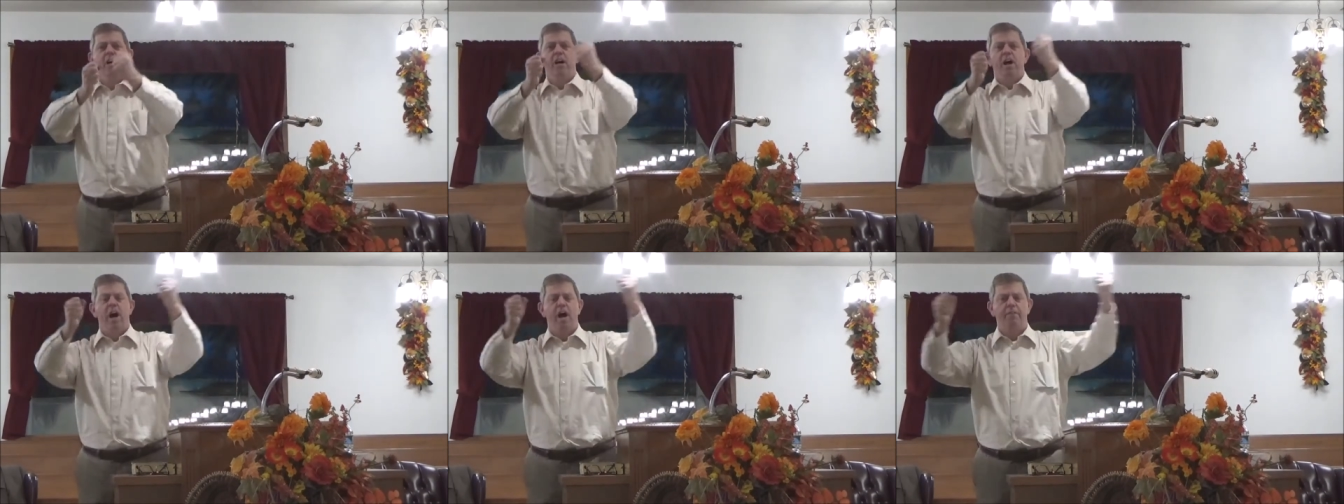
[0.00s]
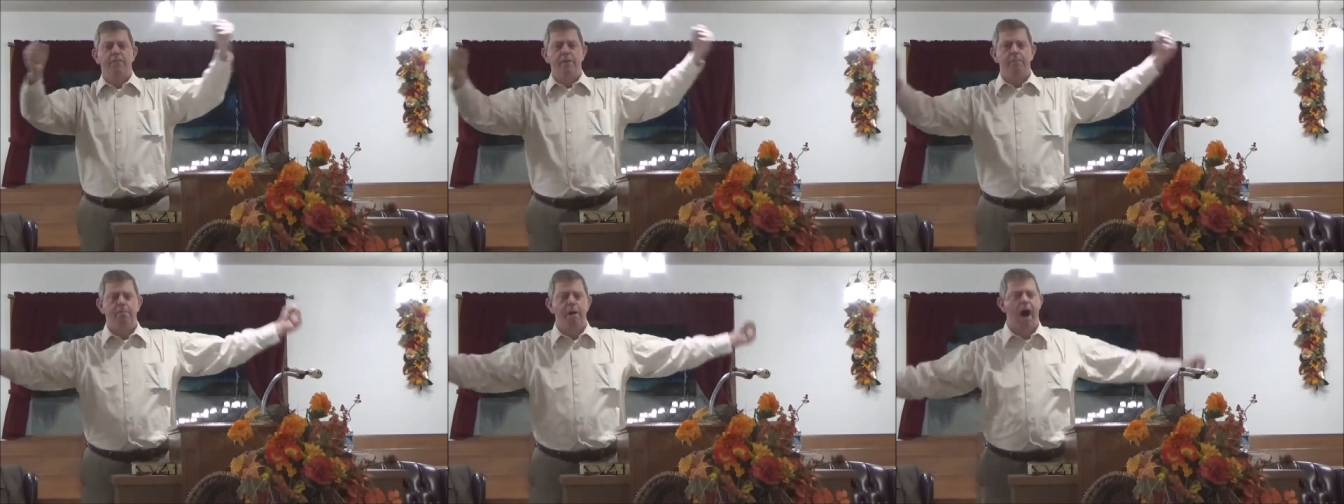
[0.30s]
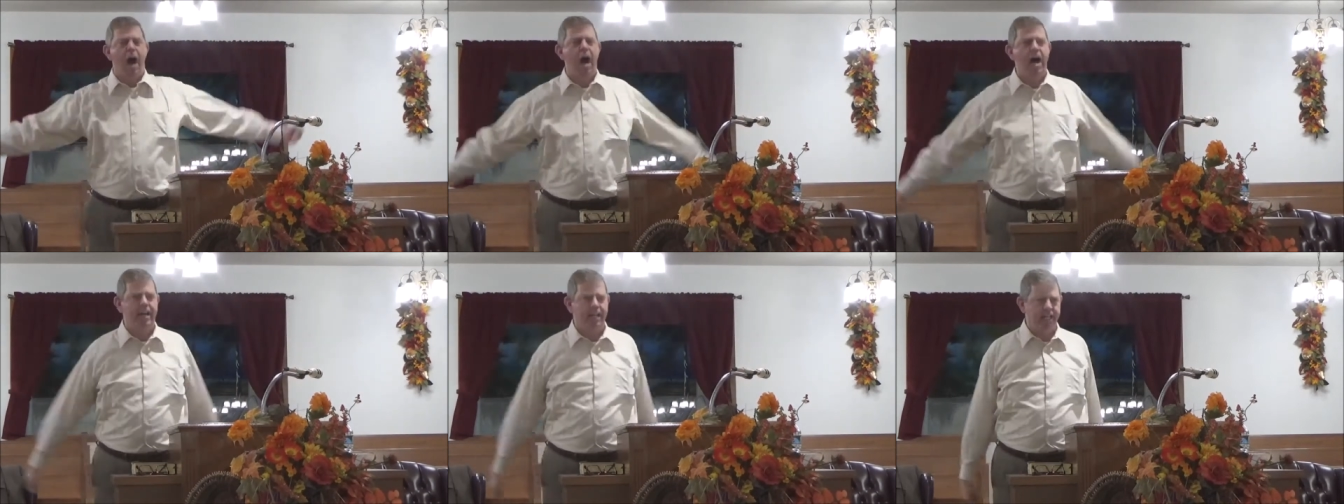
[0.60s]
of the
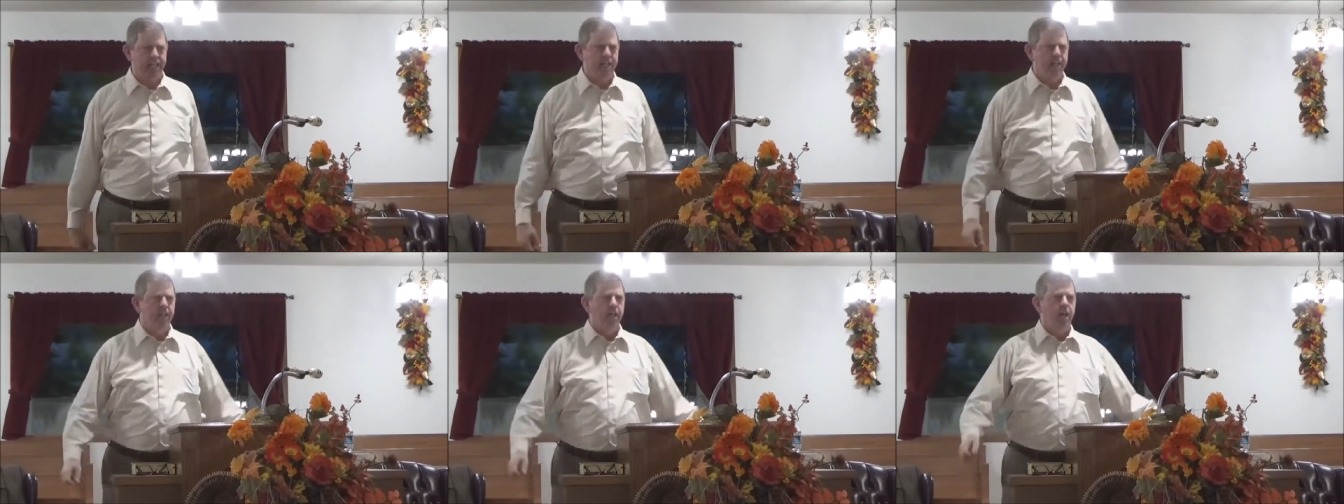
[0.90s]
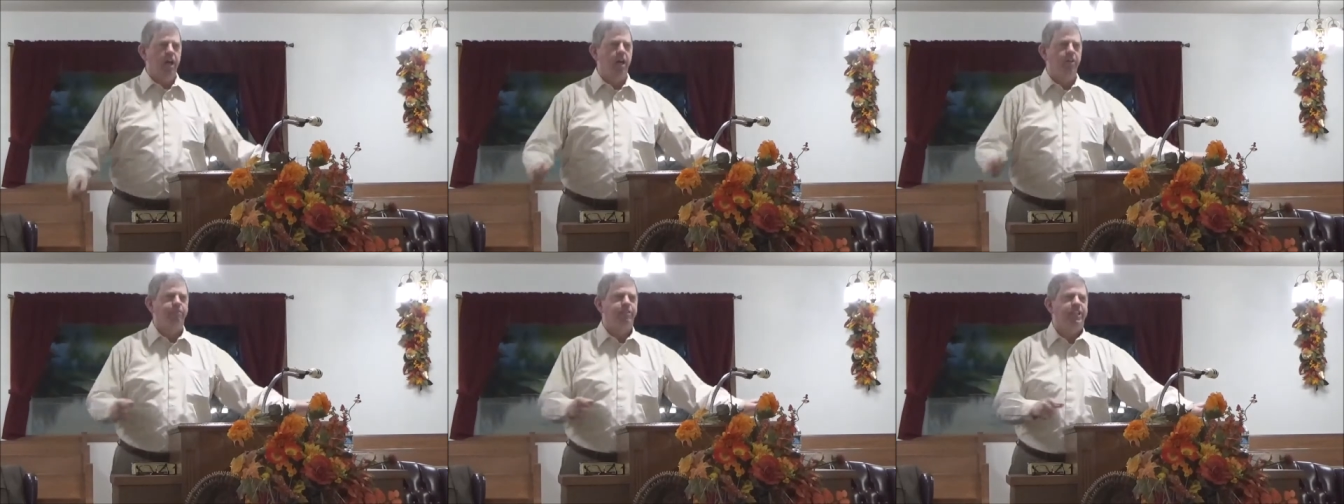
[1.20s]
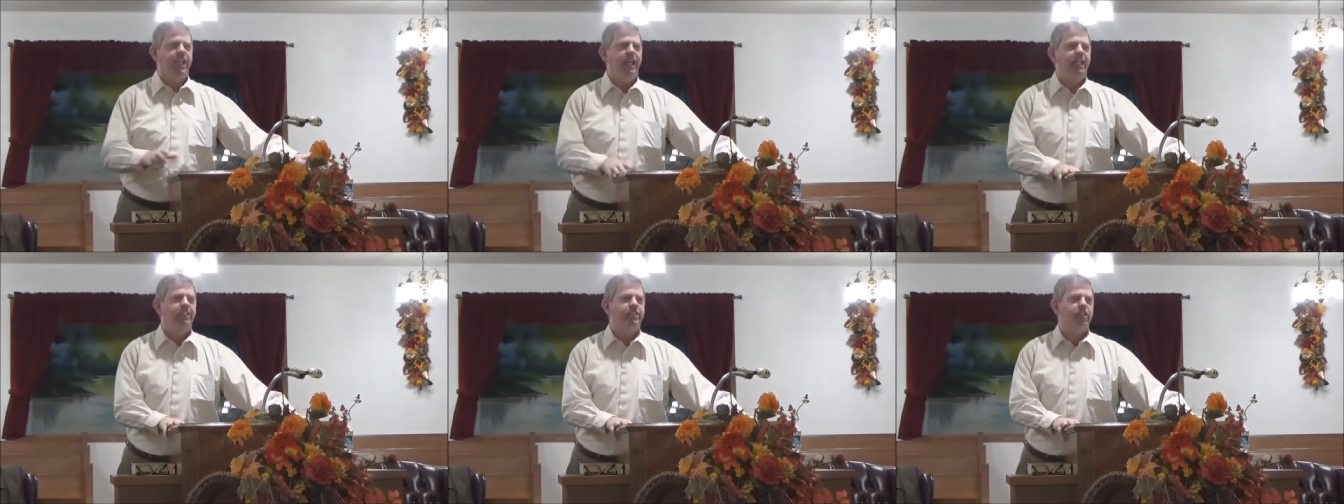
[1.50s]
body of
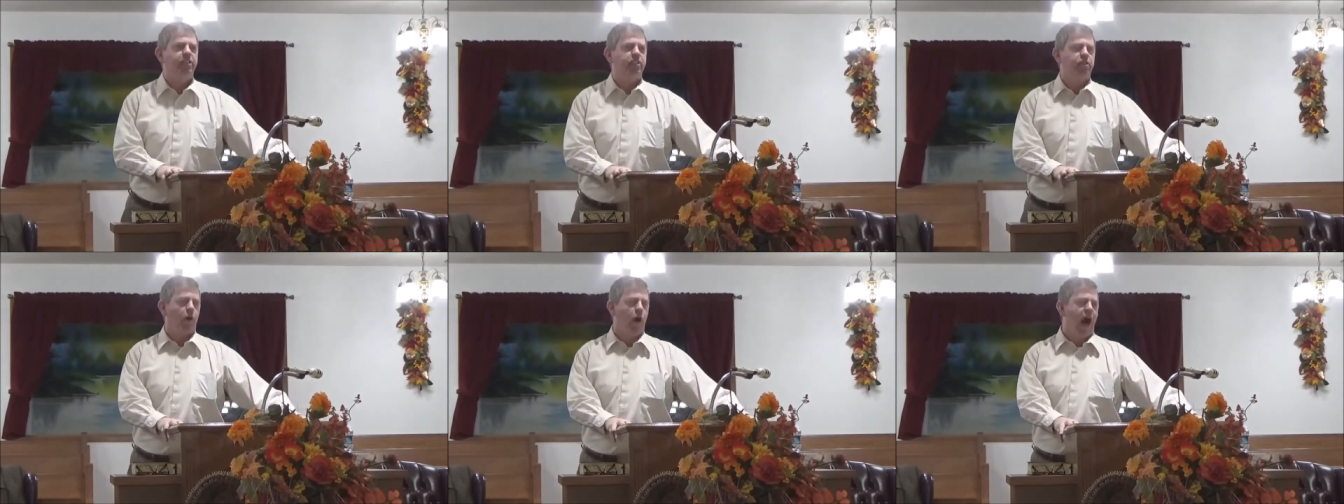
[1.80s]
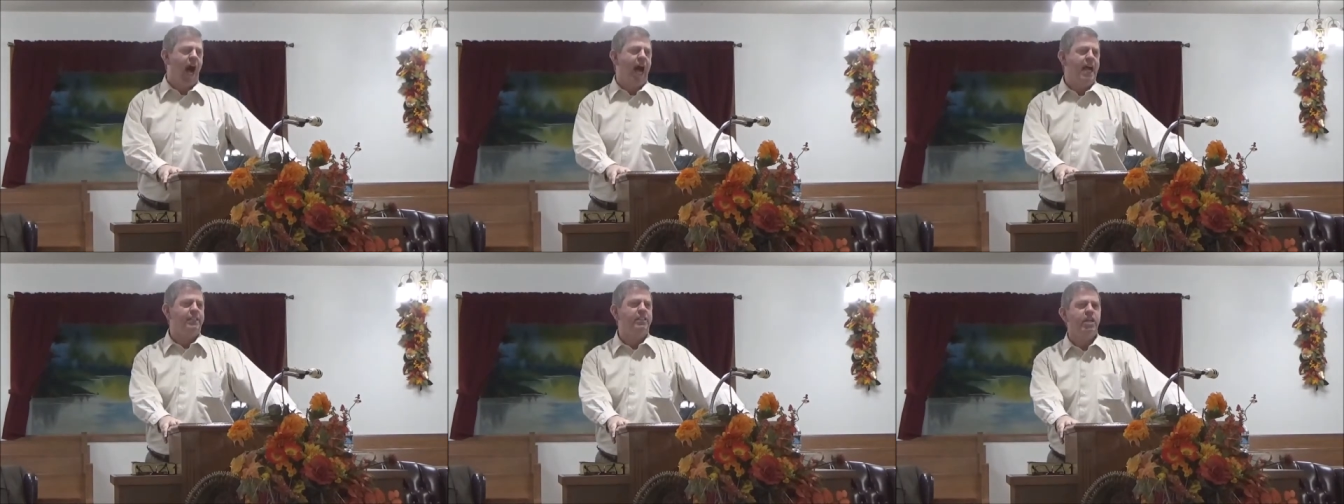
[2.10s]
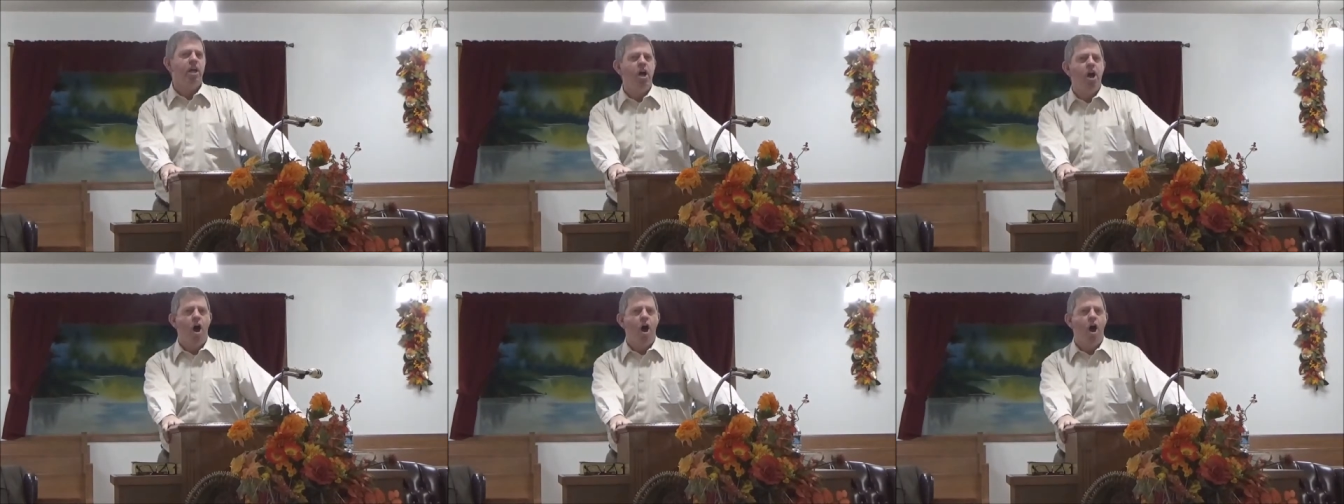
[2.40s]
Jesus Christ,